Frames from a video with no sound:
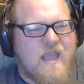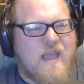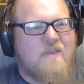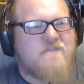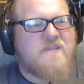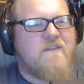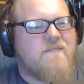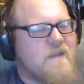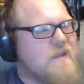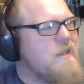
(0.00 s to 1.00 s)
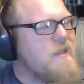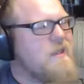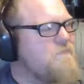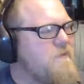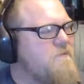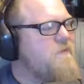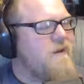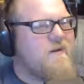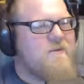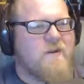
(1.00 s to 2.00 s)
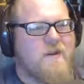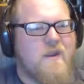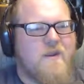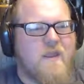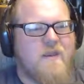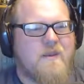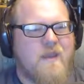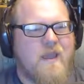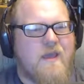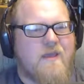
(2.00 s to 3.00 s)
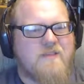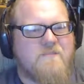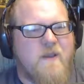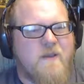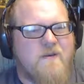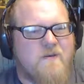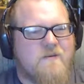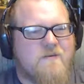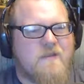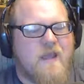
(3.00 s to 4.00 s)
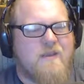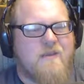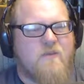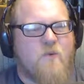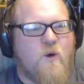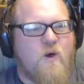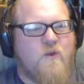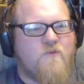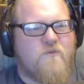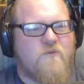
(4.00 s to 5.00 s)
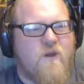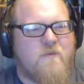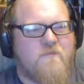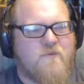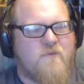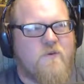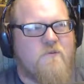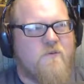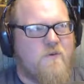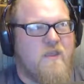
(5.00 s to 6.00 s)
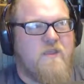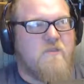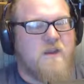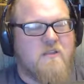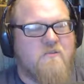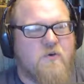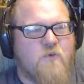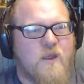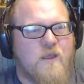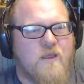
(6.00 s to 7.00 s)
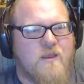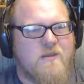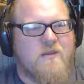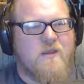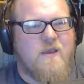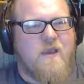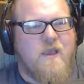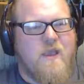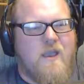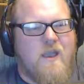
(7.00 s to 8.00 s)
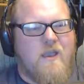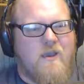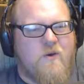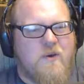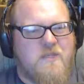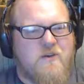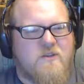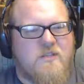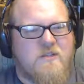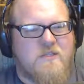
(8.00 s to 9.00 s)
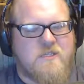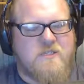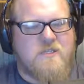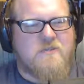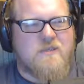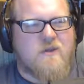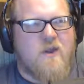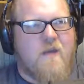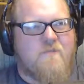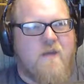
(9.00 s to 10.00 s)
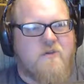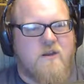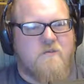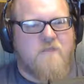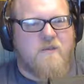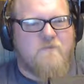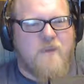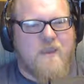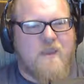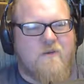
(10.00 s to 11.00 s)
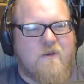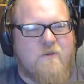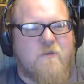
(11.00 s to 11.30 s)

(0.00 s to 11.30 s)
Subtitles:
I have saved the clip of when Amanda had a spider stand on the wall right in the middle of her ring light. And of course, she's losing their crap, and I'm trying to be the big hero.